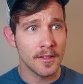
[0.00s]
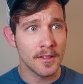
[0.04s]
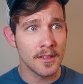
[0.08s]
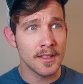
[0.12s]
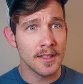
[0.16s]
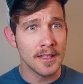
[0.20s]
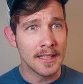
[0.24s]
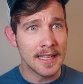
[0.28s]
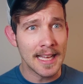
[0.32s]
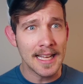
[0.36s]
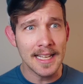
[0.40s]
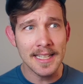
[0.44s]

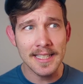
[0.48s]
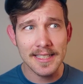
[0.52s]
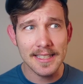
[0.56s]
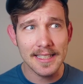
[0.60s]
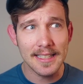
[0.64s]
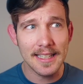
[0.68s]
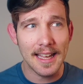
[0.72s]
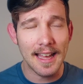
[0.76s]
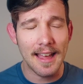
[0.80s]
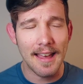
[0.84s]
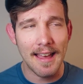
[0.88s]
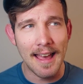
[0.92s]
Yes
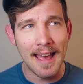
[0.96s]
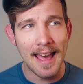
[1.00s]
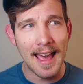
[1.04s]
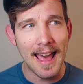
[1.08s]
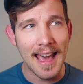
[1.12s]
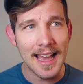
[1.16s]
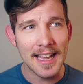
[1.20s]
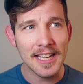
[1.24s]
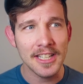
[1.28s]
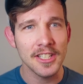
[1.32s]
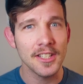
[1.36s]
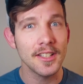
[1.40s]

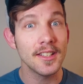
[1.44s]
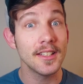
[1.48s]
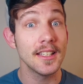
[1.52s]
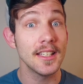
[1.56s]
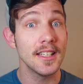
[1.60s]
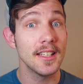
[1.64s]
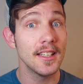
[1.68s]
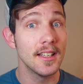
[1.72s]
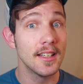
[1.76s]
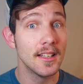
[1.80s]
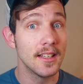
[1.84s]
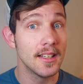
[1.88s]

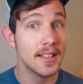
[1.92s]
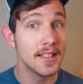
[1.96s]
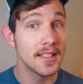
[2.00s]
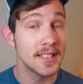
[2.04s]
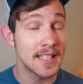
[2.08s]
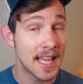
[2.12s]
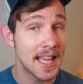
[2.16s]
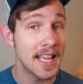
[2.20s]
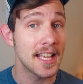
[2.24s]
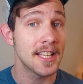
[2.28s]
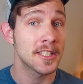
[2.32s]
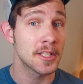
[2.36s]
actually
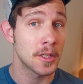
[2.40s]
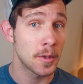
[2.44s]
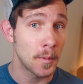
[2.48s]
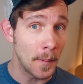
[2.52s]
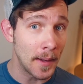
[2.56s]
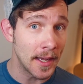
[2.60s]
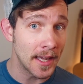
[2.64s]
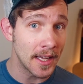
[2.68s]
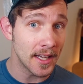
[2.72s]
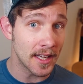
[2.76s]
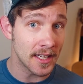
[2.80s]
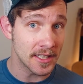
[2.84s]
takes
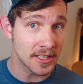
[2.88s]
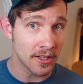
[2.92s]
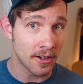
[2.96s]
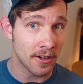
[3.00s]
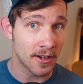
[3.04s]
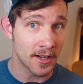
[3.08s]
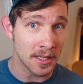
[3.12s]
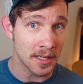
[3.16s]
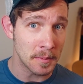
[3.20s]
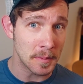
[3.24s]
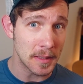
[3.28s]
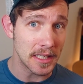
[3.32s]
away
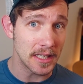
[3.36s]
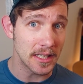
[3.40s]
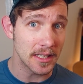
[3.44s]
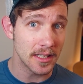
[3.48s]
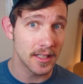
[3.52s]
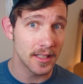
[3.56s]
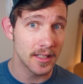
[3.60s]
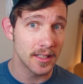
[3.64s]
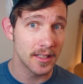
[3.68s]
autonomy.